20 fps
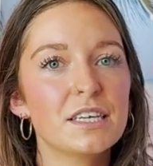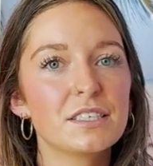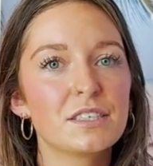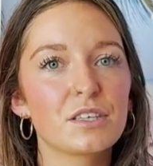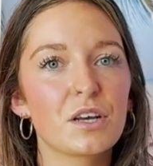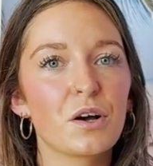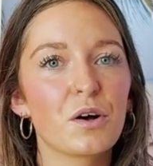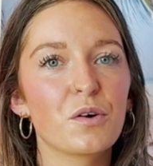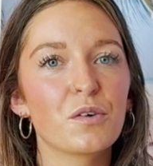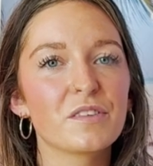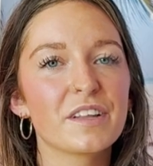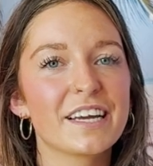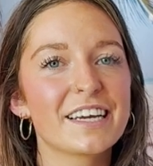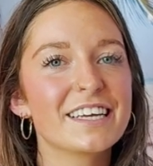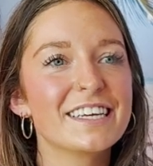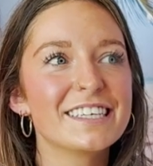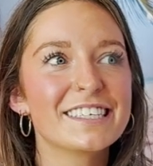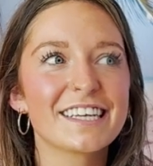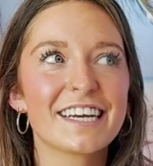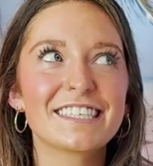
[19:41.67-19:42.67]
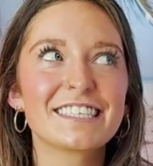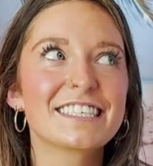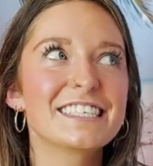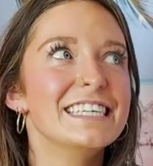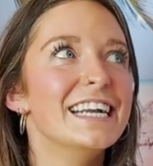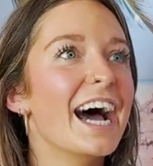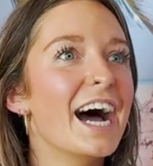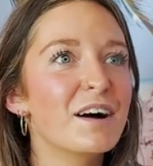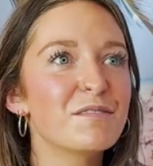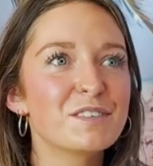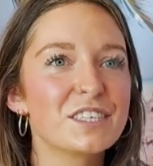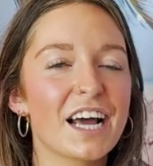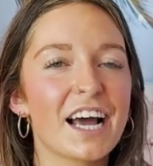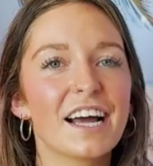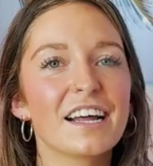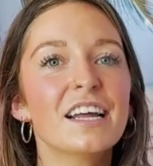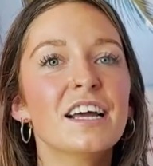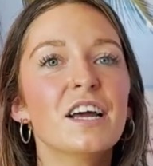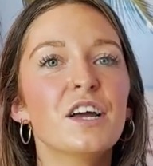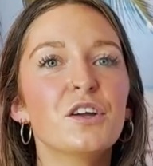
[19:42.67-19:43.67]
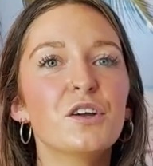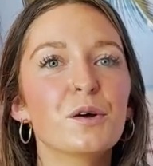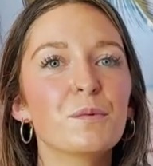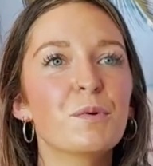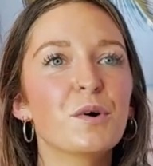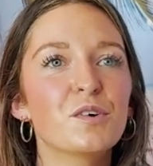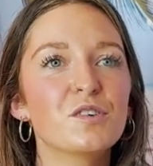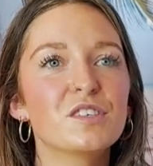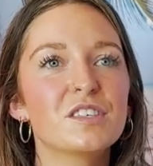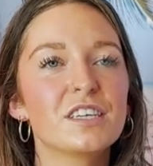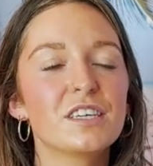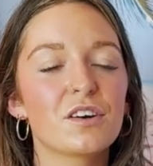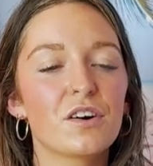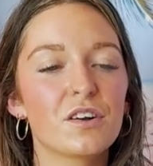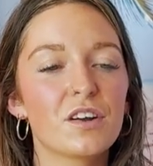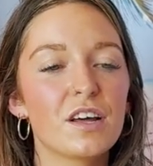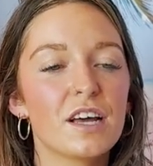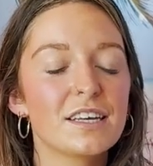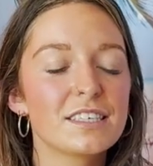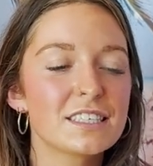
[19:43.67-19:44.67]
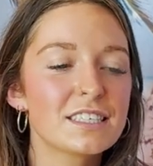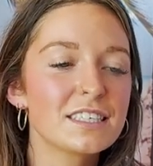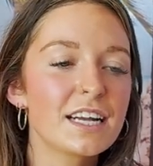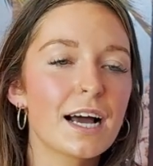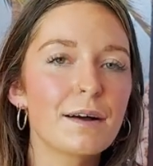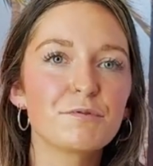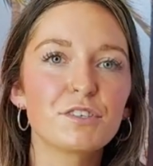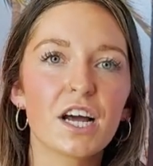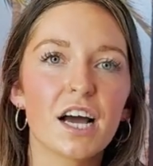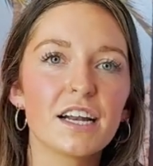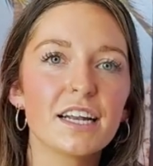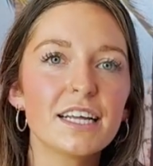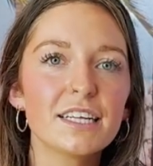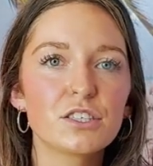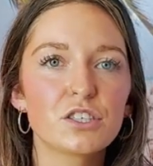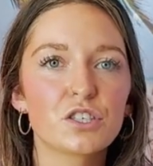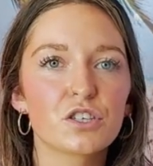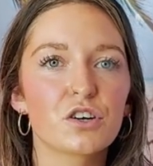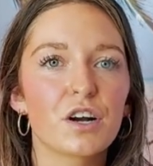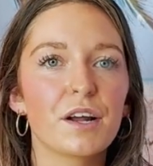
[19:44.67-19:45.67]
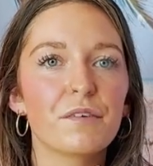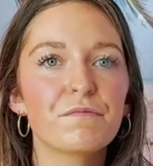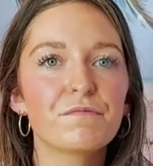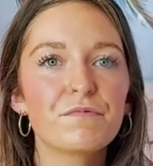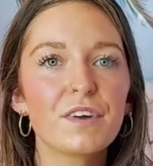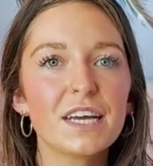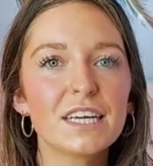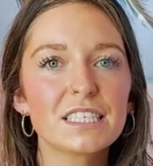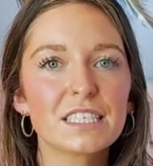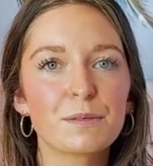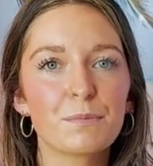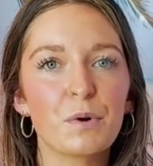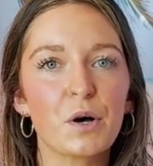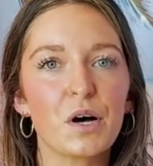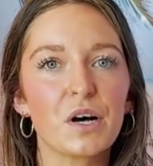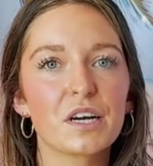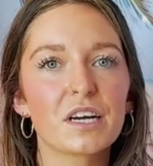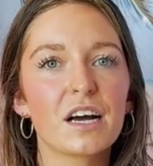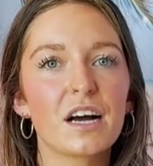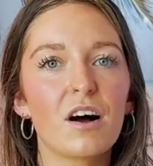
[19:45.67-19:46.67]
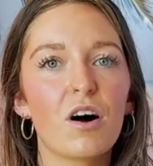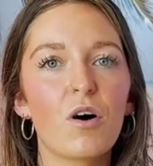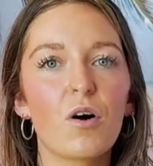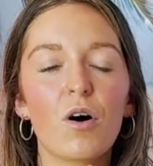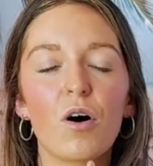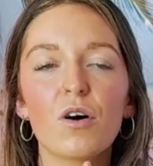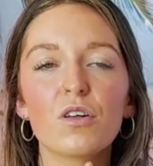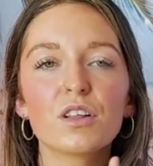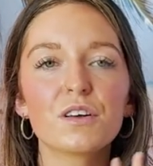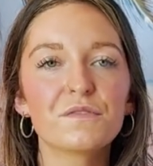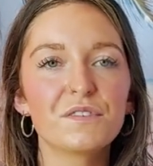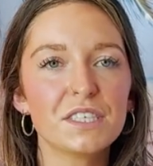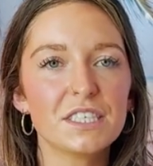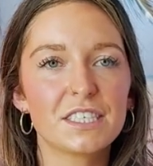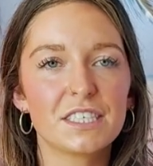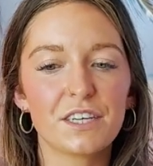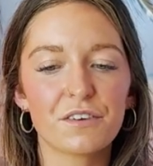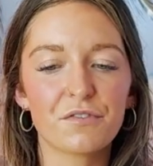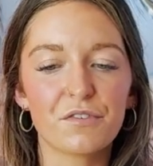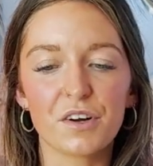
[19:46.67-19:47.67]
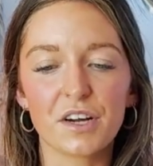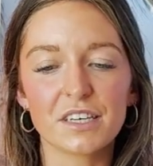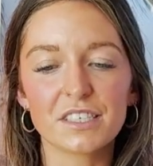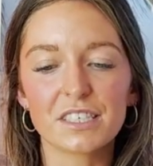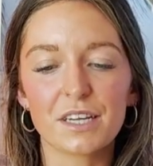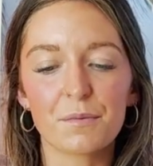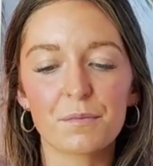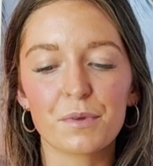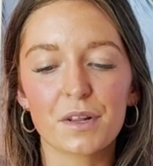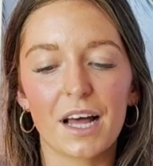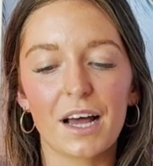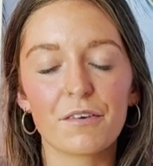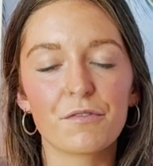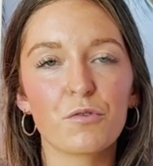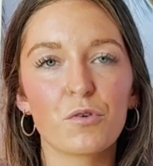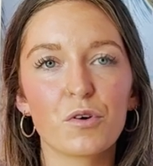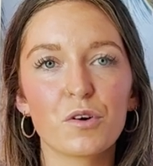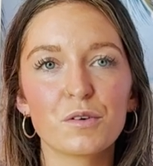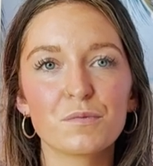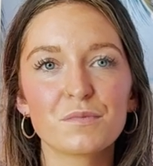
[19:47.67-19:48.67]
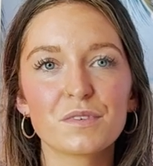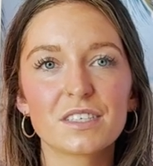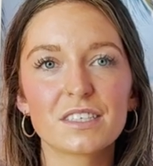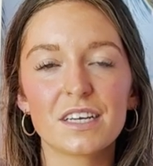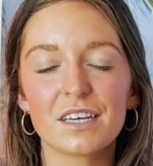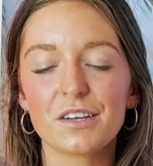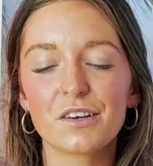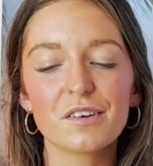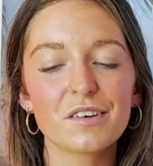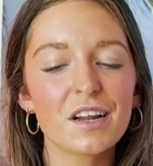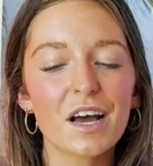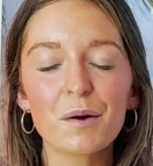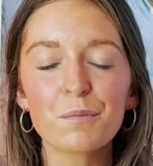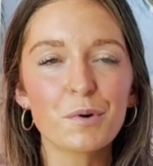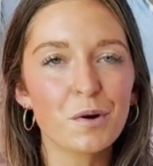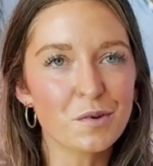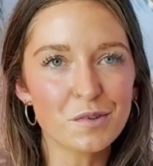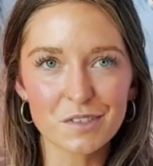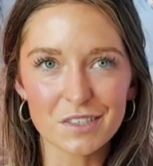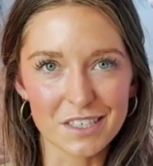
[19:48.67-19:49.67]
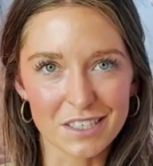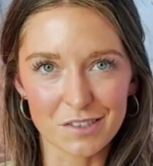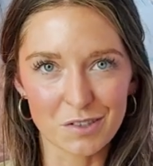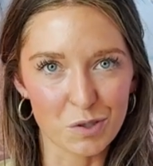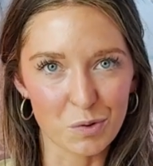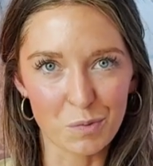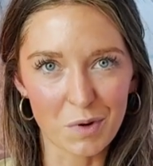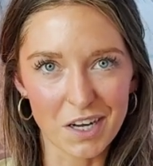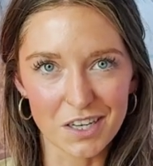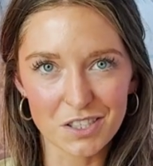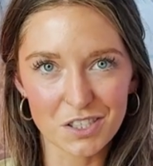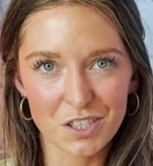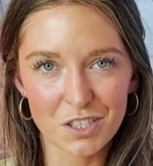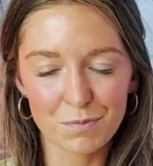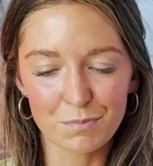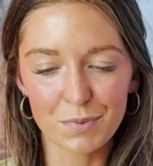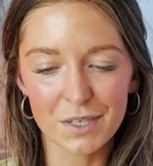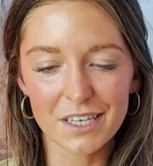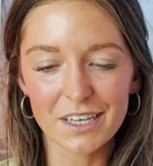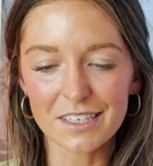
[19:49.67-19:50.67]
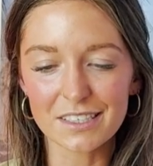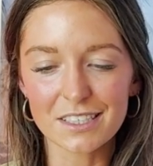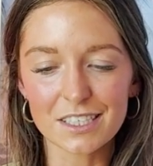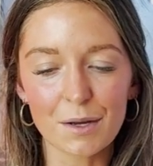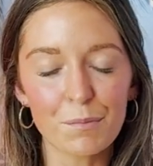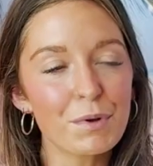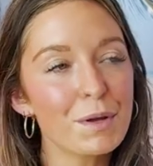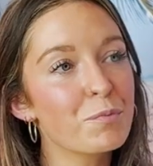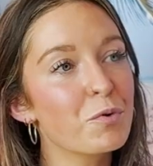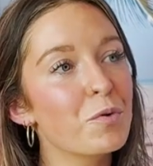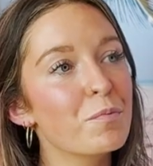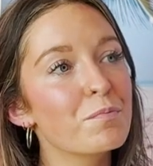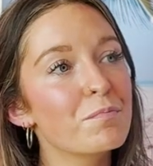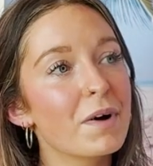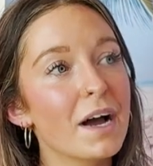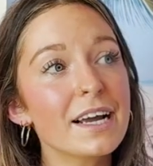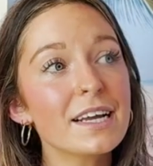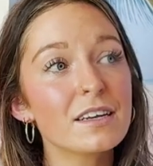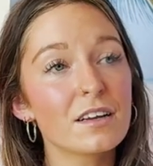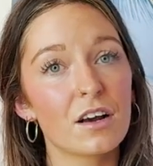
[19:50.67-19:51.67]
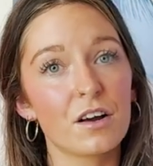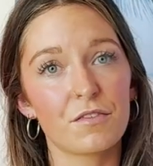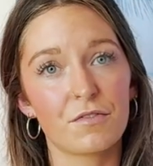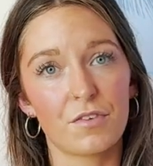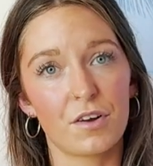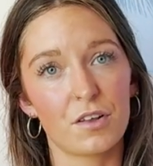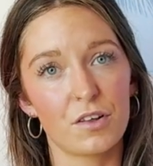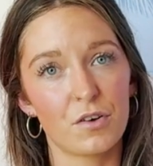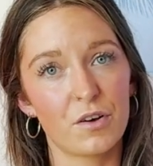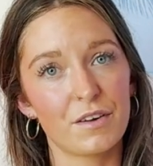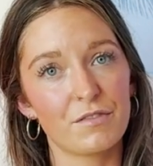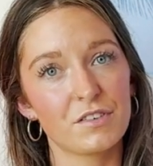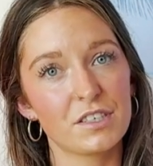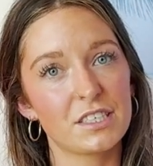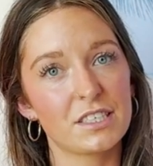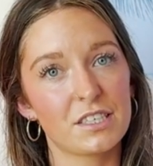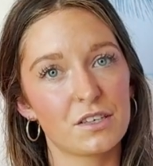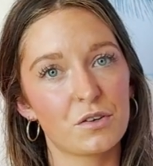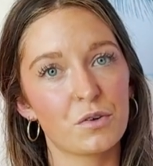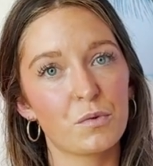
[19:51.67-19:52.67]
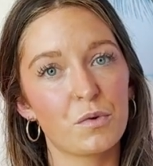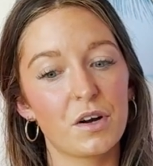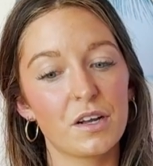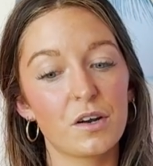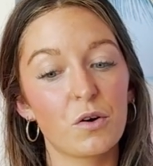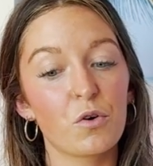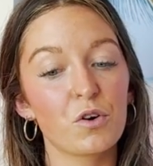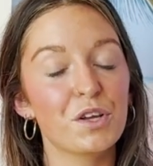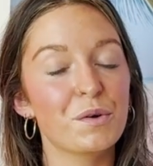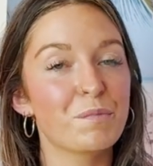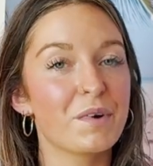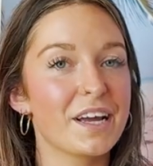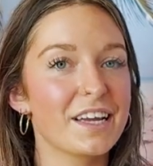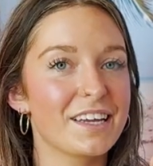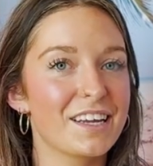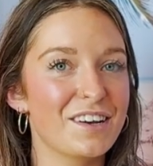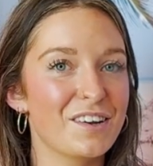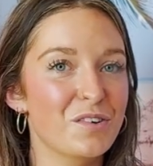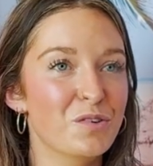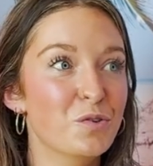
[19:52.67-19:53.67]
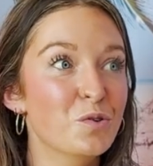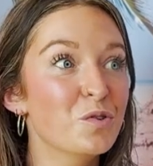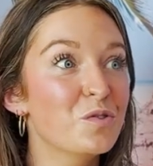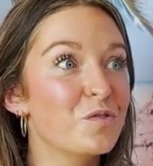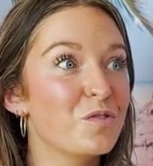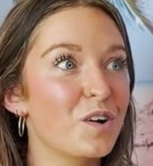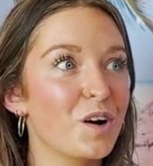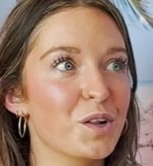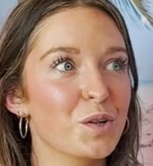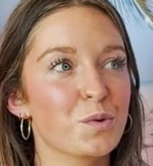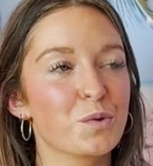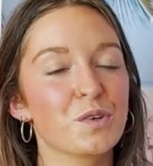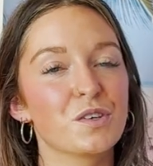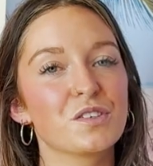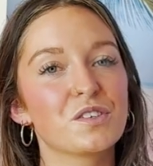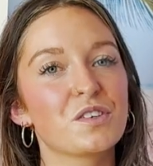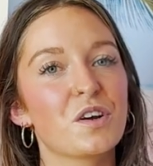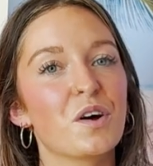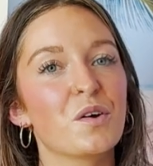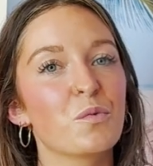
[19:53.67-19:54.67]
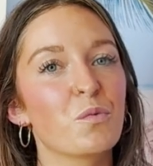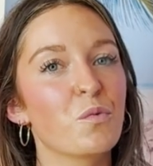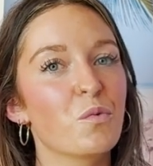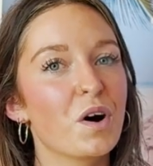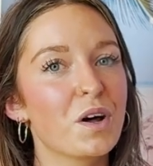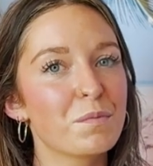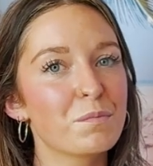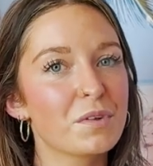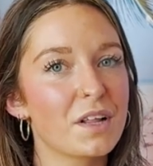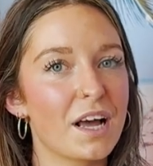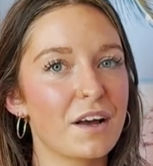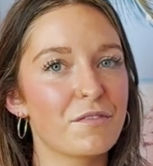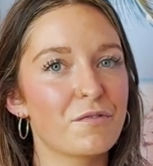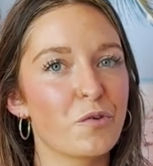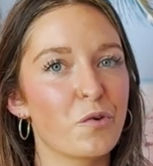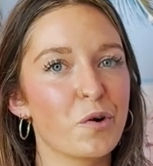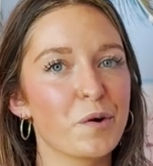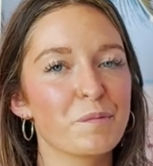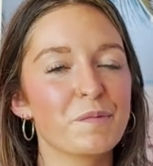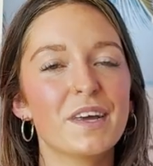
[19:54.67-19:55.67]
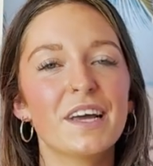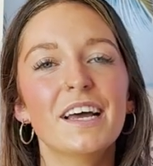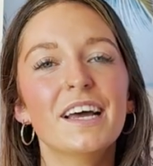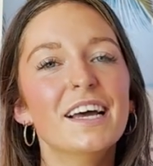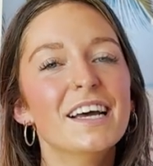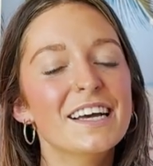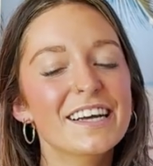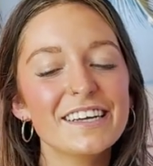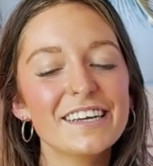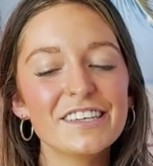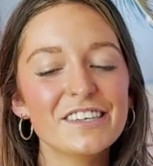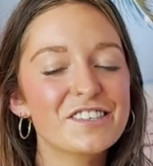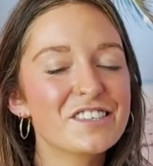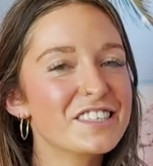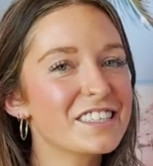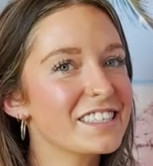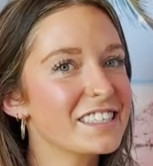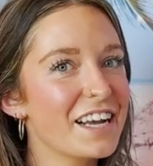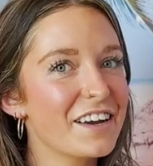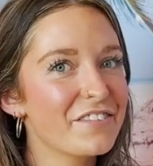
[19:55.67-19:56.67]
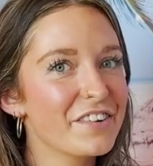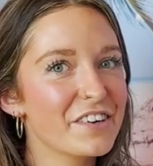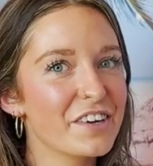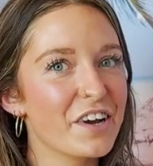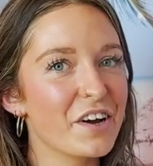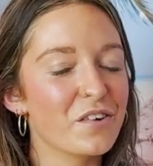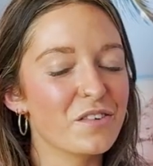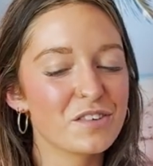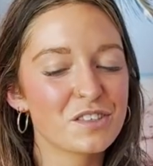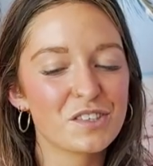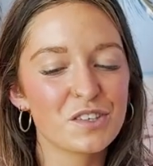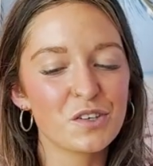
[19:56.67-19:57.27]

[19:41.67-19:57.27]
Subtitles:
So like he said, Snapchat, you're posting on Snapchat, Instagram, Facebook, all of these different platforms, you're not posting too much because some people might not follow every single one, or you might get new followers on one platform. You just never know.